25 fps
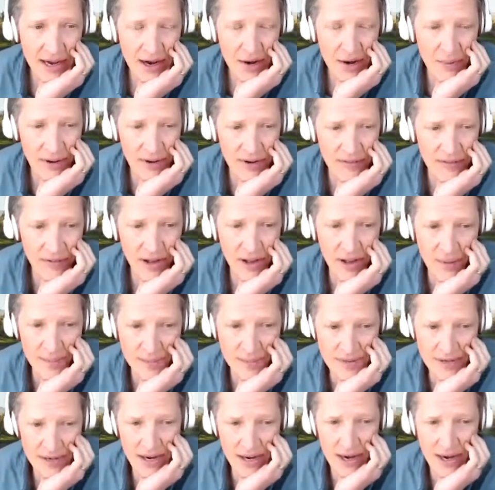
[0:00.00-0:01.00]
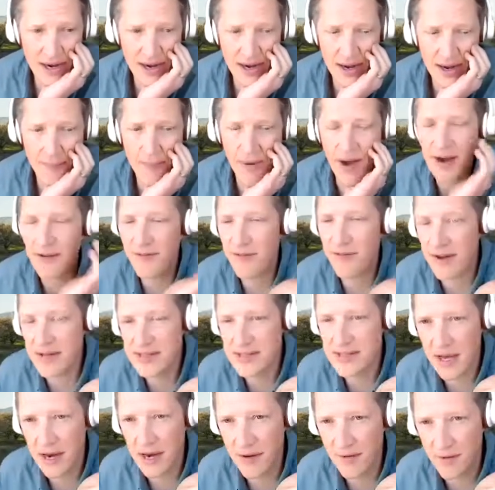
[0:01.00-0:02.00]
We developed a modified
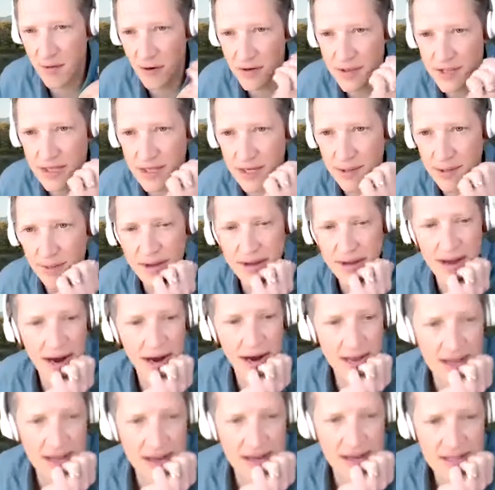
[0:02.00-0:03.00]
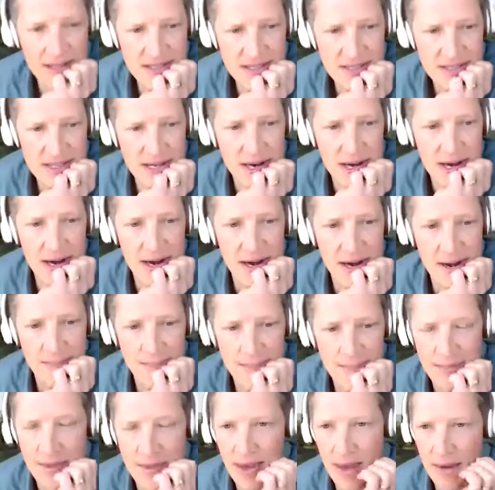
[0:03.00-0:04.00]
set of RCTP guidelines
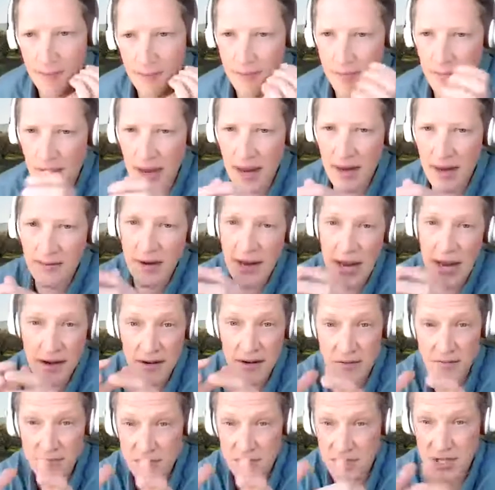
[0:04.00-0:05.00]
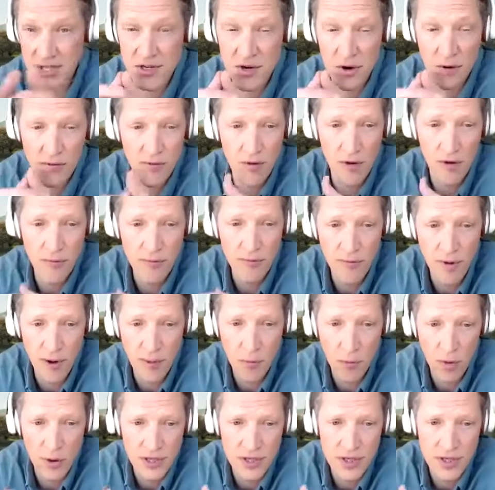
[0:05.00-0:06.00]
and just overall
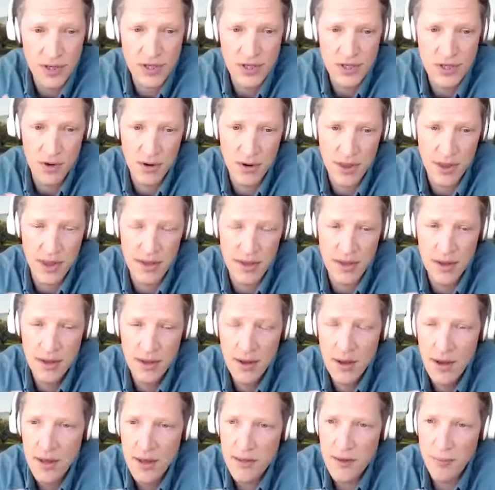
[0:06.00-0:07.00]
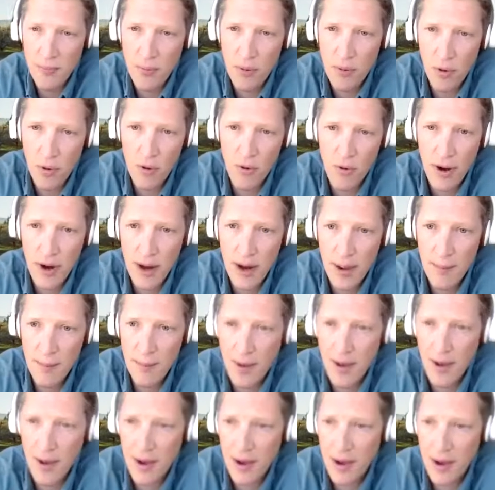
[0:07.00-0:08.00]
framework to ensure that the program
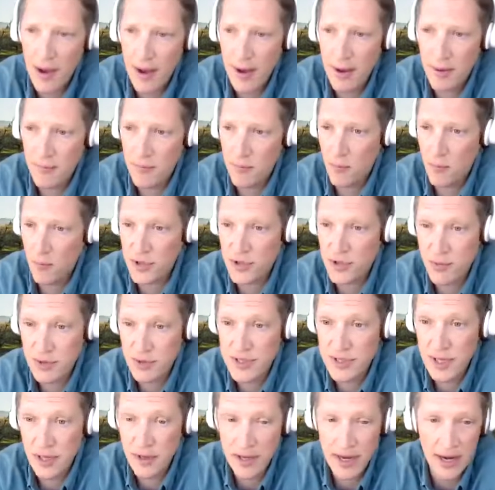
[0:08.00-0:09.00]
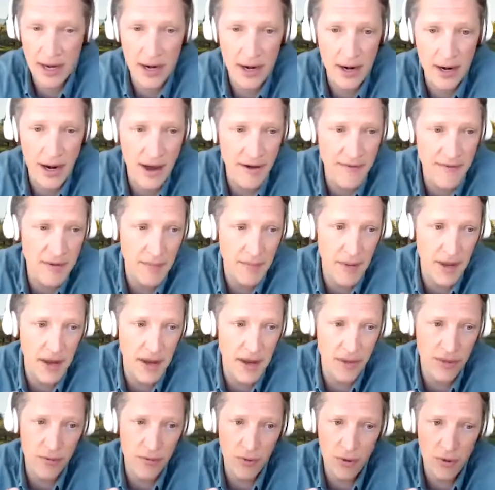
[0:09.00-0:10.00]
was resilient enough to make
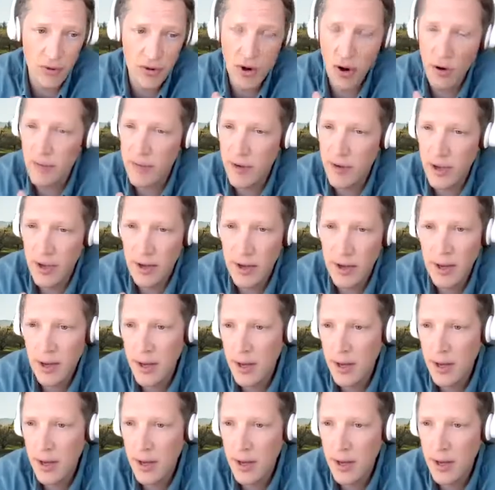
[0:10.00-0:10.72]
it through COVID.